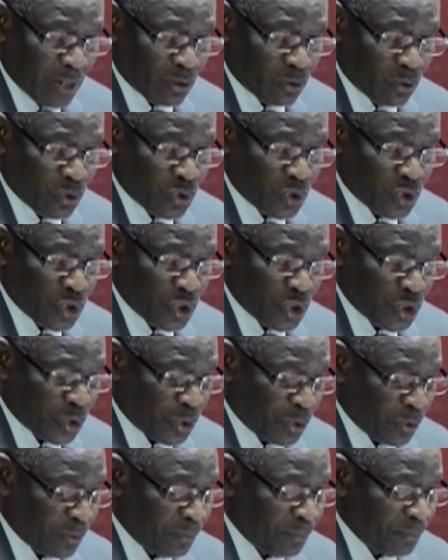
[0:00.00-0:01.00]
of police
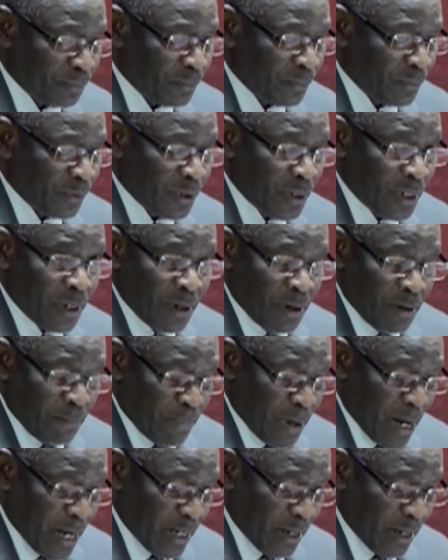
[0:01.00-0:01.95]
officers outside Kenya